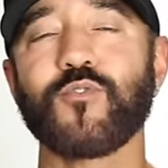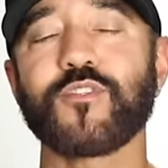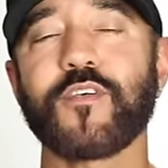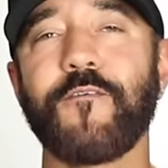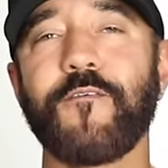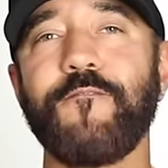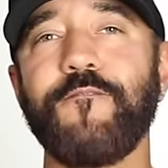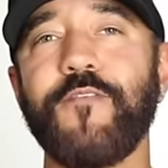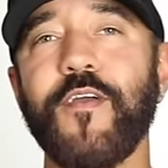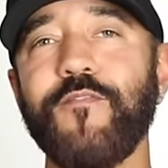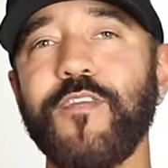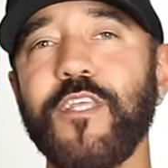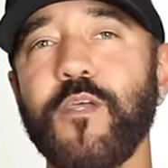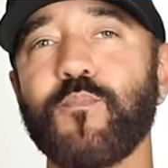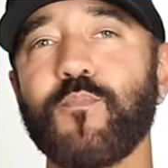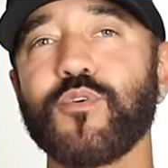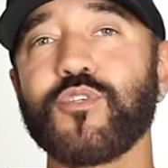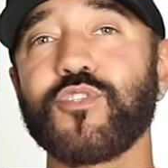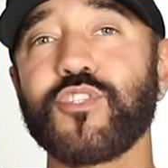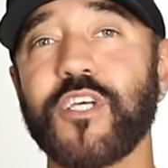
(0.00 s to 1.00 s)
was a
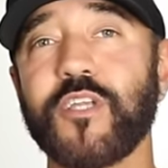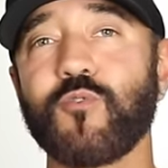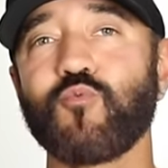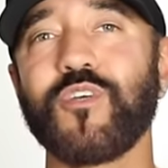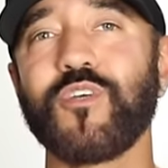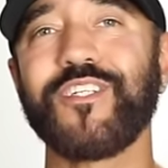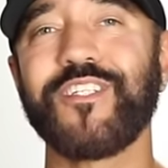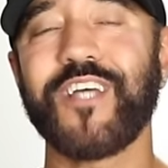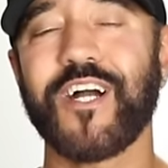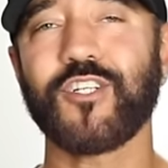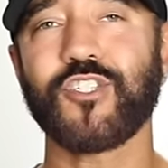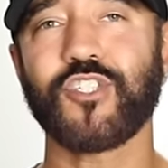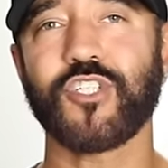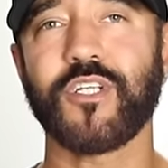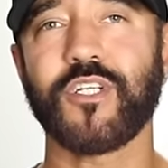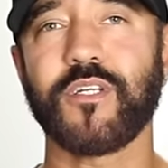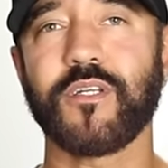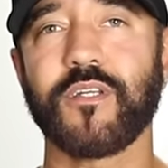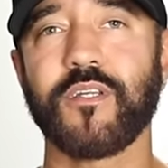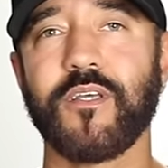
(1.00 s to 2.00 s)
50%
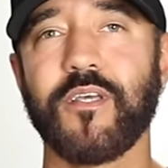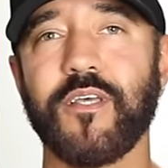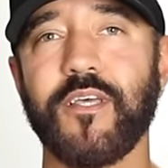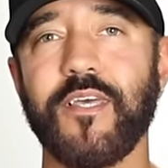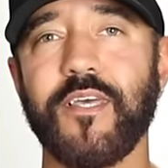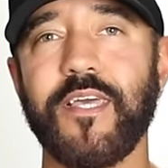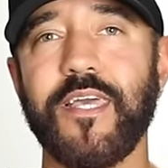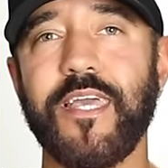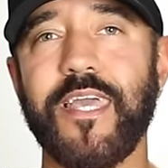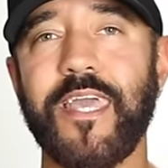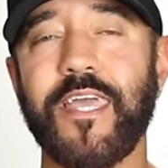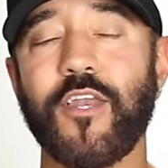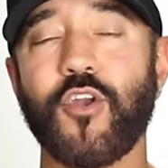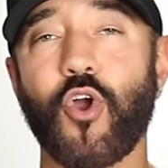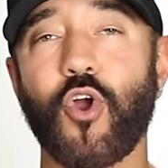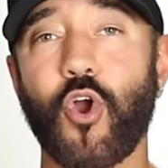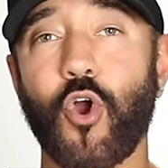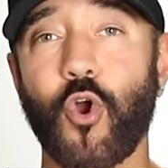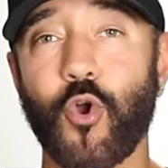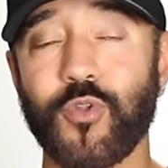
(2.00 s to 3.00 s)
reduction in
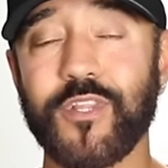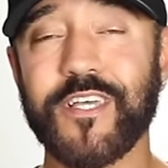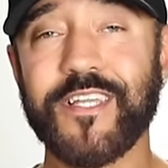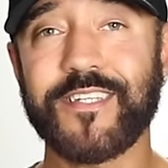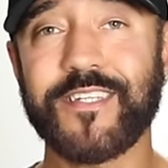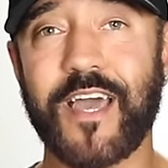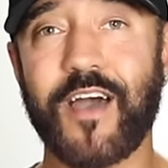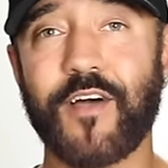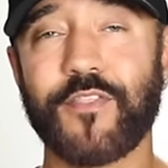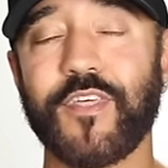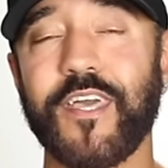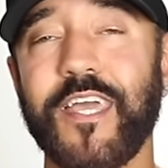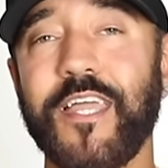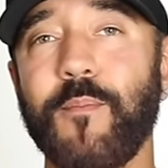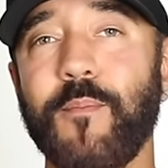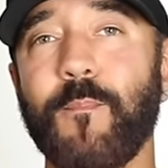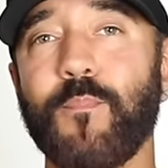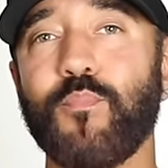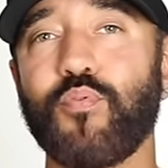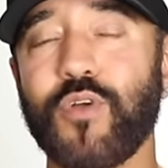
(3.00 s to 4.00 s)
early death,
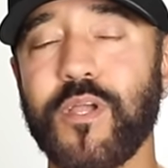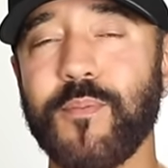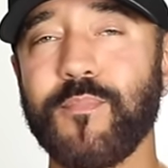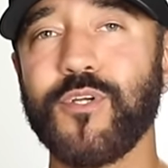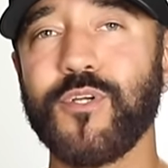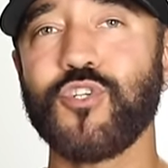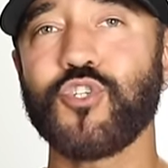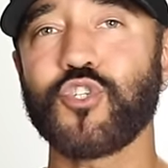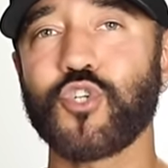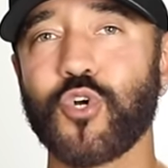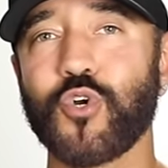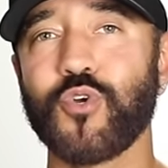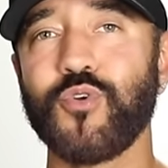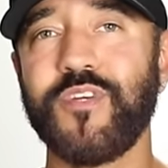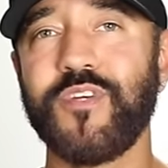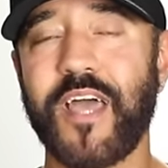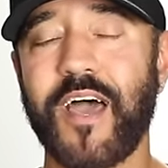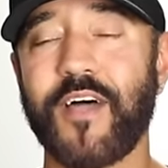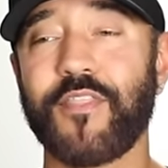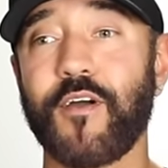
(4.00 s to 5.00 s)
in premature
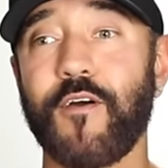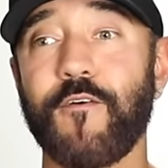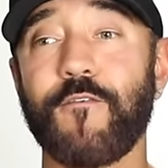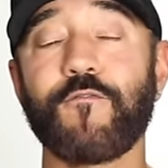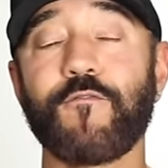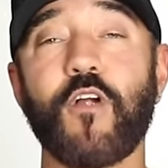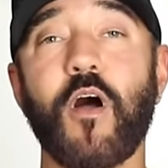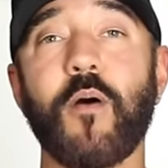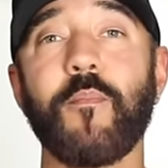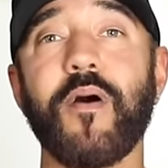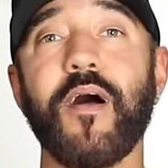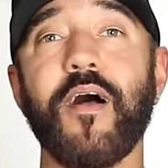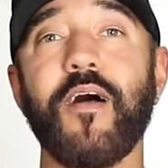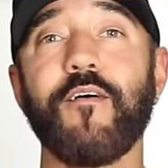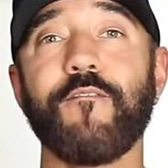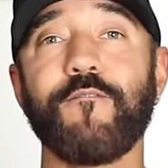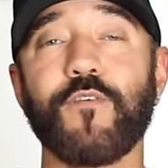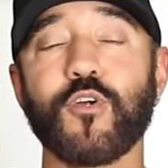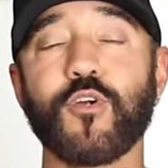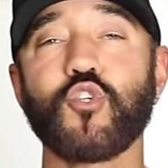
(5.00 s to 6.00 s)
death from
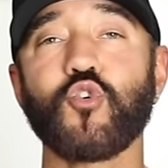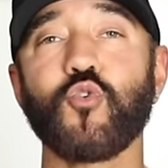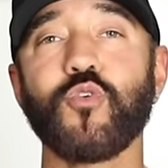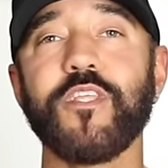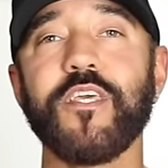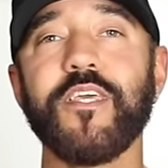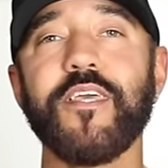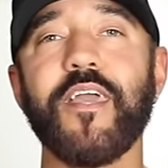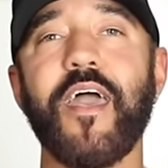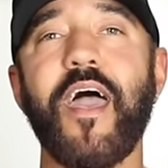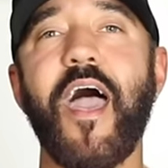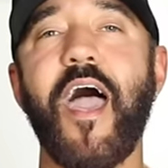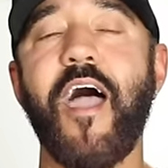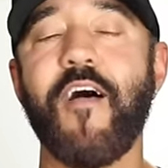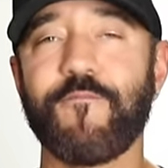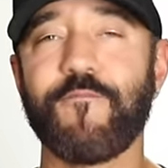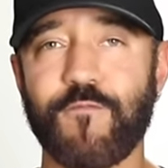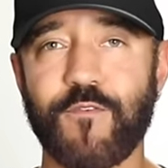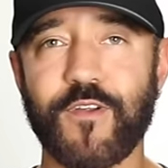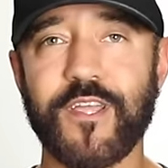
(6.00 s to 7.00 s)
virtually
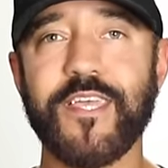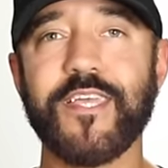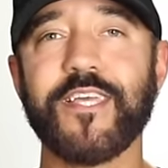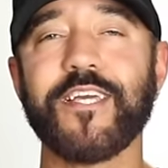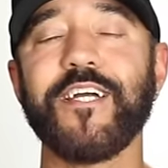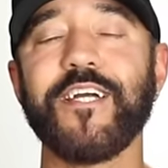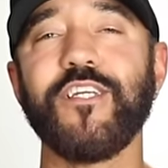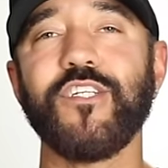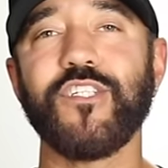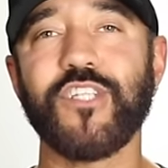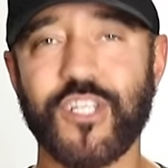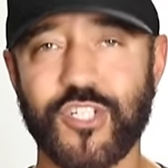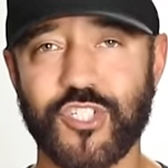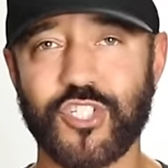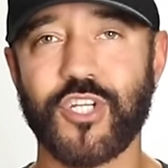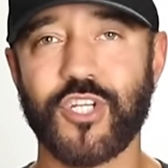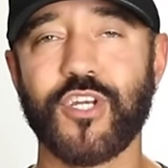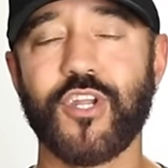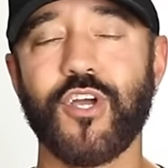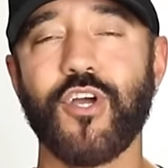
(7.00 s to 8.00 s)
every
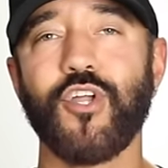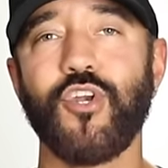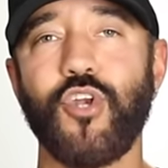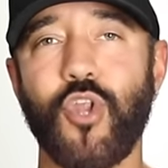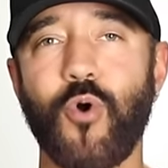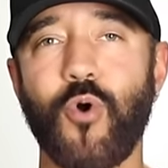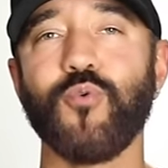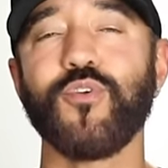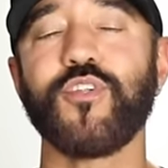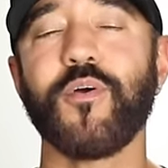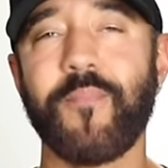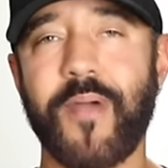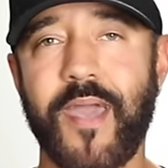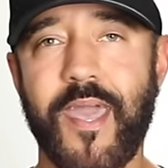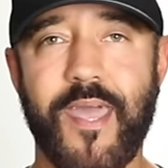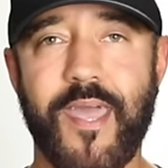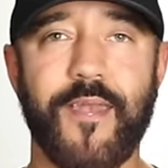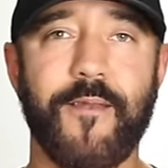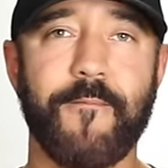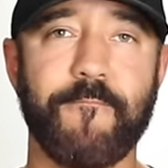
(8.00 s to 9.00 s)
condition known to
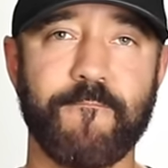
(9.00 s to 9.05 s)
man.